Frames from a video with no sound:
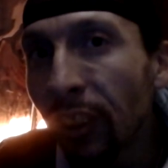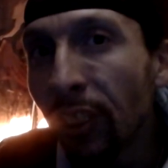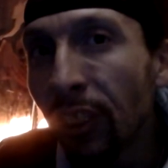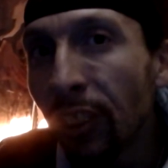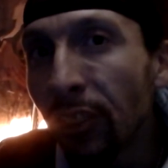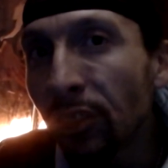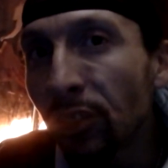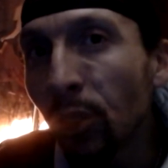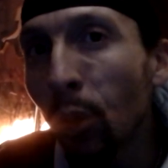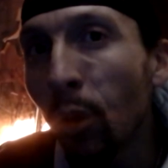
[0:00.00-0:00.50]

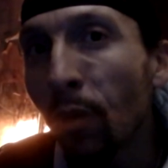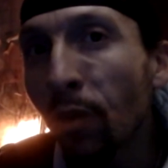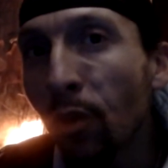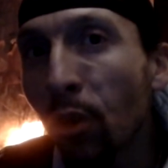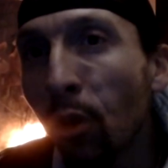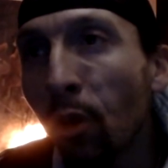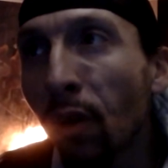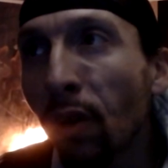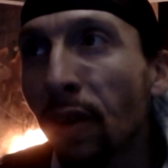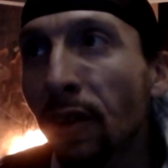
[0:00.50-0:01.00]
So of
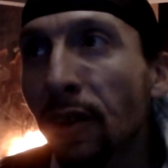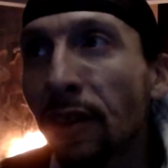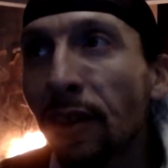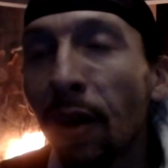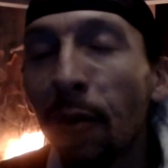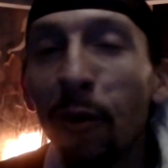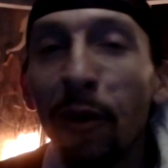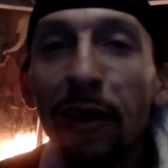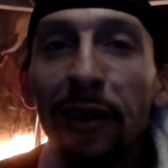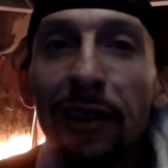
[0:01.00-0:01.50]
course
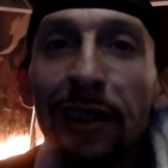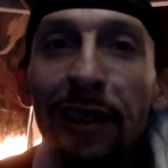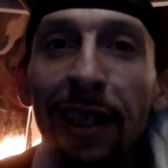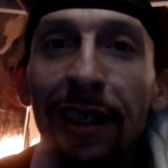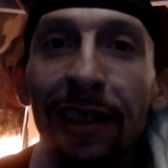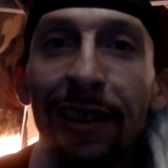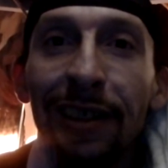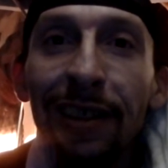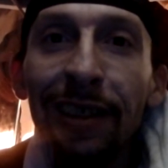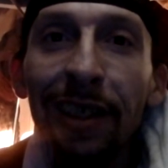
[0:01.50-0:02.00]
someone
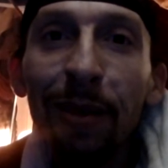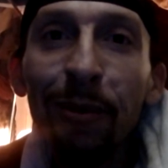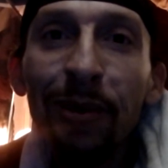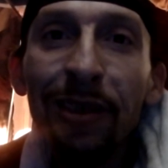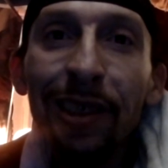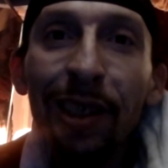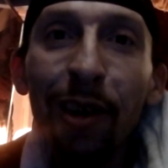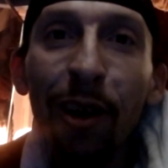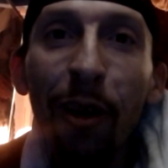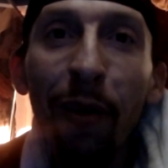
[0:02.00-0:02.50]
says to
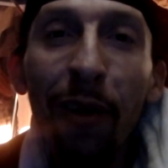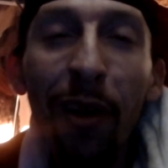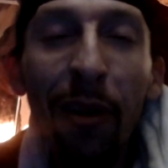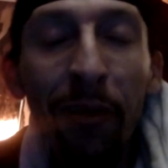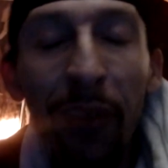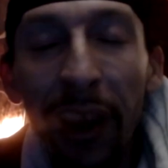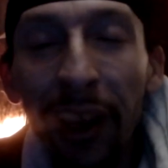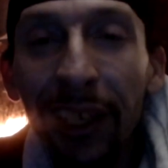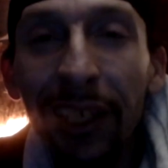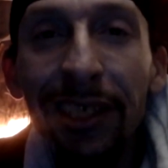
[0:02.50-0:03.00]
themselves, if
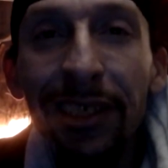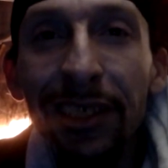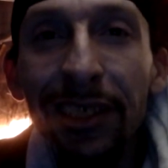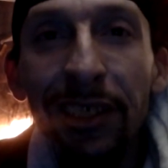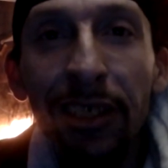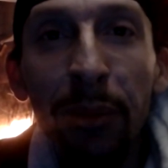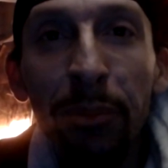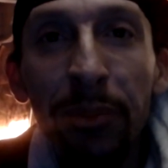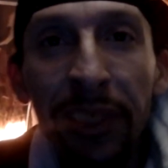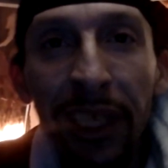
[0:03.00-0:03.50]
I can
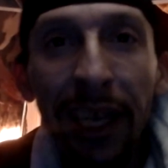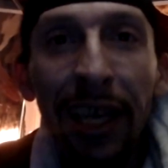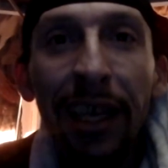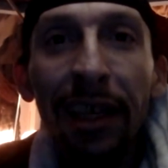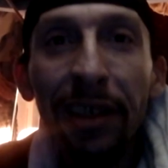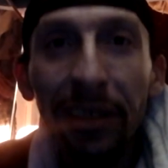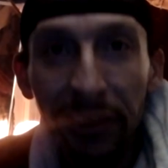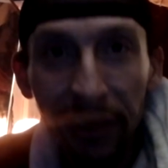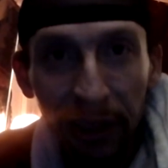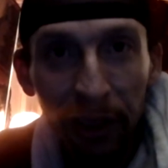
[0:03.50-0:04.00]
just
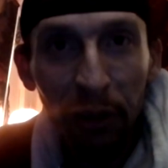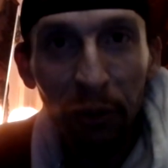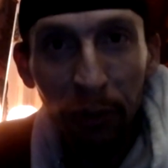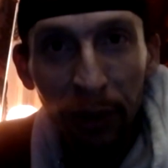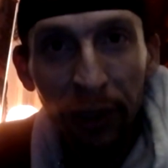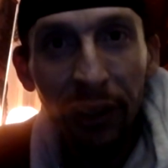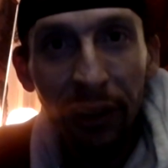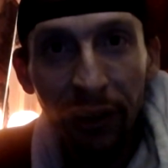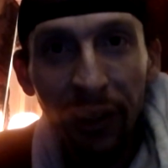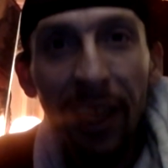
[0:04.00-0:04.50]
obtain a little
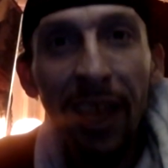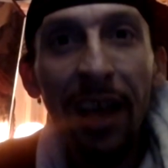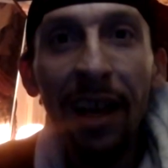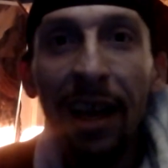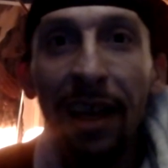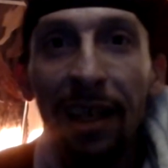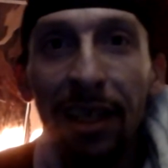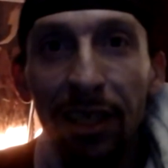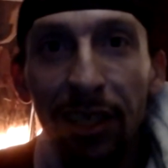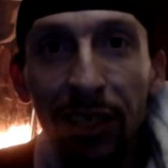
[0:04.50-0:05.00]
bit of that,
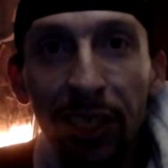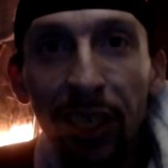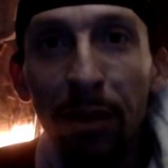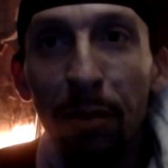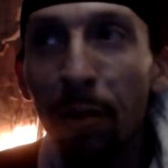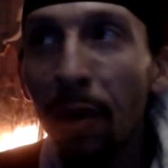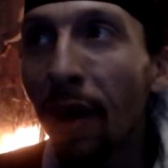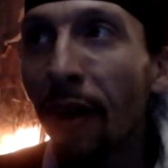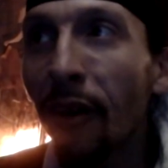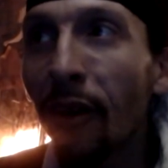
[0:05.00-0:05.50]
I can
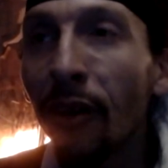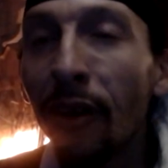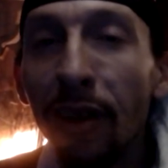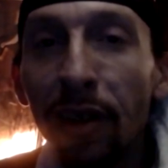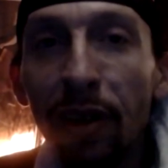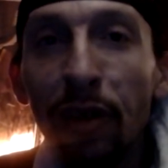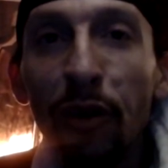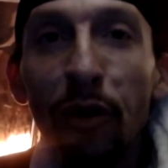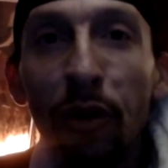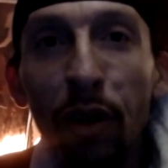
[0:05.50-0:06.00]
get better
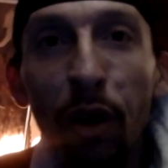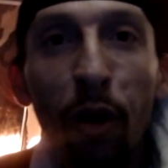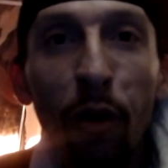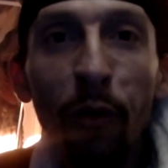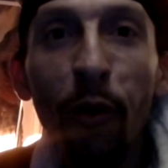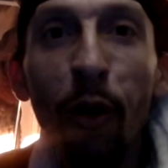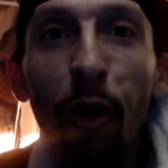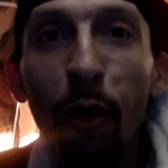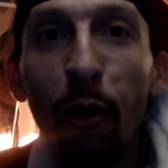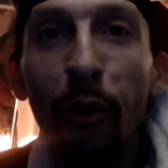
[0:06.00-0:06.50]
and go
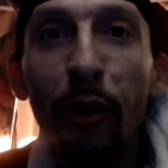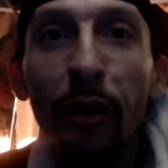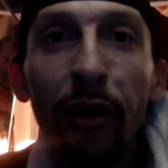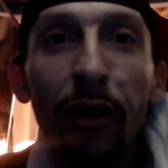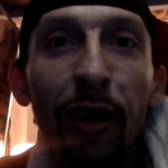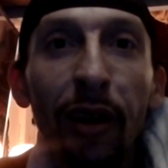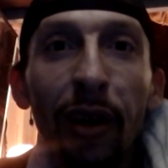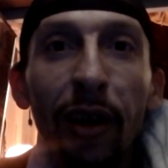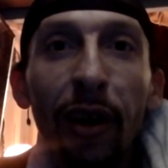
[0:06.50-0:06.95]
forward.